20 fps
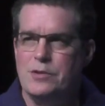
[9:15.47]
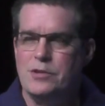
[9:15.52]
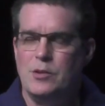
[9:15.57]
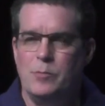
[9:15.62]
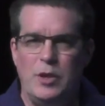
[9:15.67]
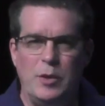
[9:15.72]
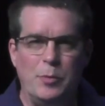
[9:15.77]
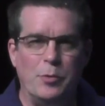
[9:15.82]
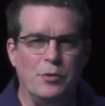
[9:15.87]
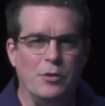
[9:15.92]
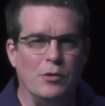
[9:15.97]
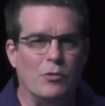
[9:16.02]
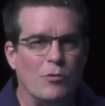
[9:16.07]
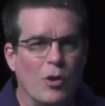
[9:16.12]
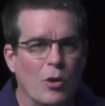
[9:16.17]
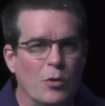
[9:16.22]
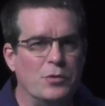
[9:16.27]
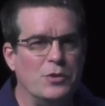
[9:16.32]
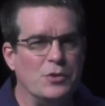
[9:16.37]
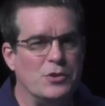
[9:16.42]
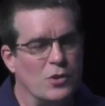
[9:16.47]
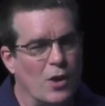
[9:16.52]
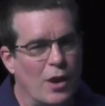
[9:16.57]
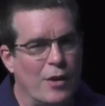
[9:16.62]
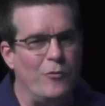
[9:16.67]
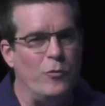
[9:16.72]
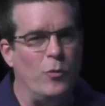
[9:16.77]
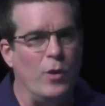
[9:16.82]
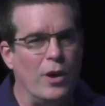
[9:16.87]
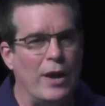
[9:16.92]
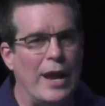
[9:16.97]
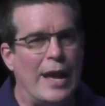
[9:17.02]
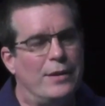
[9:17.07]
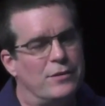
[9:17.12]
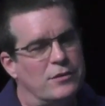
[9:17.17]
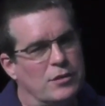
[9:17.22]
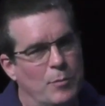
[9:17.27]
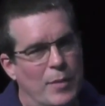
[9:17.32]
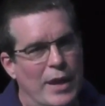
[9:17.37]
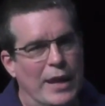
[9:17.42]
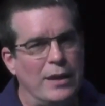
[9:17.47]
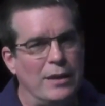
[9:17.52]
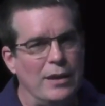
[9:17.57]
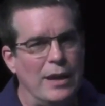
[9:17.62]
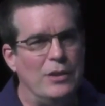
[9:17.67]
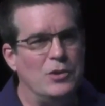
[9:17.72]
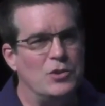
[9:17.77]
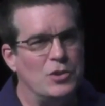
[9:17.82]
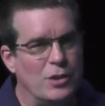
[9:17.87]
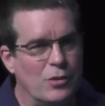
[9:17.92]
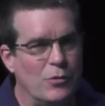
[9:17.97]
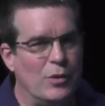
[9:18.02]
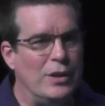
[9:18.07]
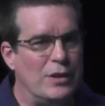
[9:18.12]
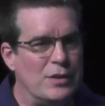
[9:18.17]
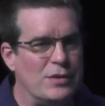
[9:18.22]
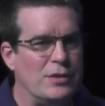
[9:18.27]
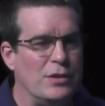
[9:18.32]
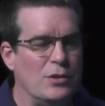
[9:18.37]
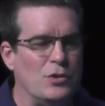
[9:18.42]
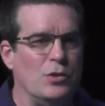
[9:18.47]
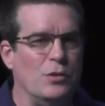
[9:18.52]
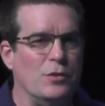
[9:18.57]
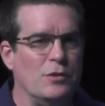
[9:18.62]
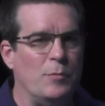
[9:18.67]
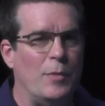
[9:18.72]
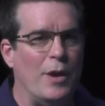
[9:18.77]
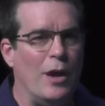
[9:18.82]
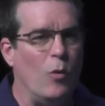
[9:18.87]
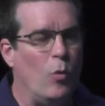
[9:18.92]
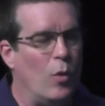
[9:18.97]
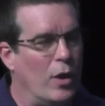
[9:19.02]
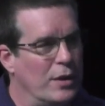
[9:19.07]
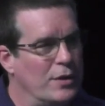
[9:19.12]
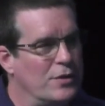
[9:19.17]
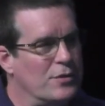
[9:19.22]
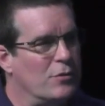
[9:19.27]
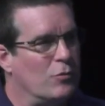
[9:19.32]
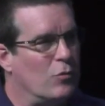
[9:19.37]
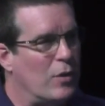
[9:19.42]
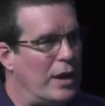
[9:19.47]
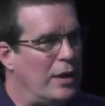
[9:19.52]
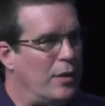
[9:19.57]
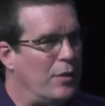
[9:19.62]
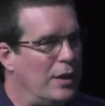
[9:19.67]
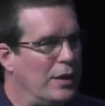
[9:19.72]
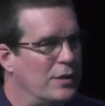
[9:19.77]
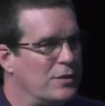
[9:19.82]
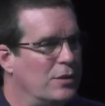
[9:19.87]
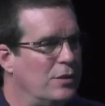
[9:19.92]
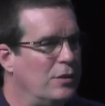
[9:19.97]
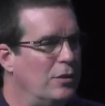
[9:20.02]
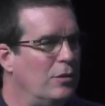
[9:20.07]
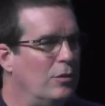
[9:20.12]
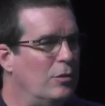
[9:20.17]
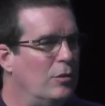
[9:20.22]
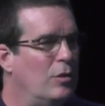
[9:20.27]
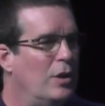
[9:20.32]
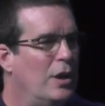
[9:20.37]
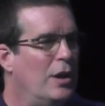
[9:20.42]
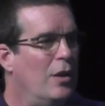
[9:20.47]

The people that wrote the software had to make engineering decisions about what is the right thing to do,